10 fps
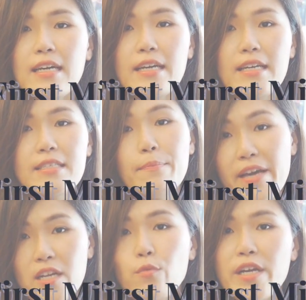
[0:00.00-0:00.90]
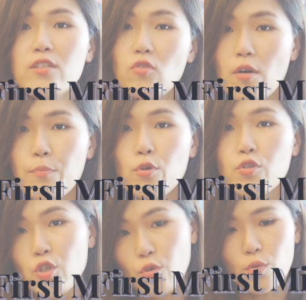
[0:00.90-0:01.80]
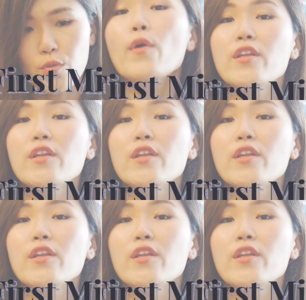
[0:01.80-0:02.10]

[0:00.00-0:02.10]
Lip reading: is a better way to approach your goals.